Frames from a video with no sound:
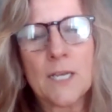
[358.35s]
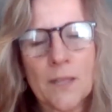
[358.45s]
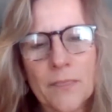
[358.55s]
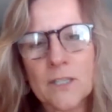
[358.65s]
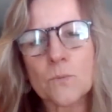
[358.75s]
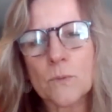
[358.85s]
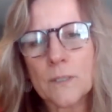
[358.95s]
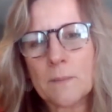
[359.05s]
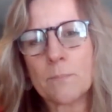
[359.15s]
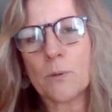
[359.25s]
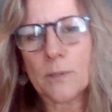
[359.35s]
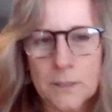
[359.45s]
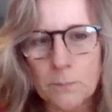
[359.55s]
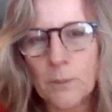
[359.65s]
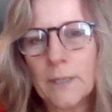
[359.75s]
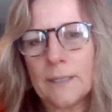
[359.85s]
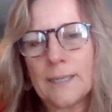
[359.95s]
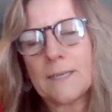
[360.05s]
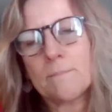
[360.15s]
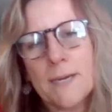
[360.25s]
I think it's really important to bring in
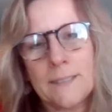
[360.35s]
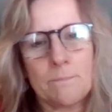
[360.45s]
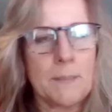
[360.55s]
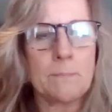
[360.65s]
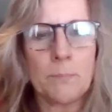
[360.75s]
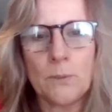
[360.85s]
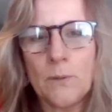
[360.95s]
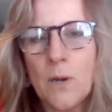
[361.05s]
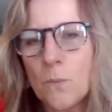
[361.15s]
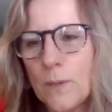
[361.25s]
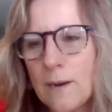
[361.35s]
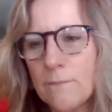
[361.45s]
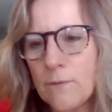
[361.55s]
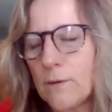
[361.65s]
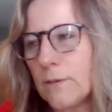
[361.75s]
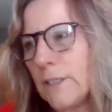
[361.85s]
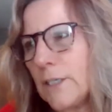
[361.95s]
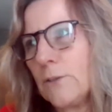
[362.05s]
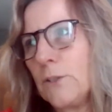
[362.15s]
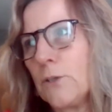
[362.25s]
like-minded people whenever
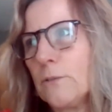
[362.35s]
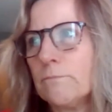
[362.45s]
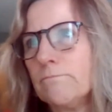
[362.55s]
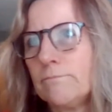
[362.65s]
you're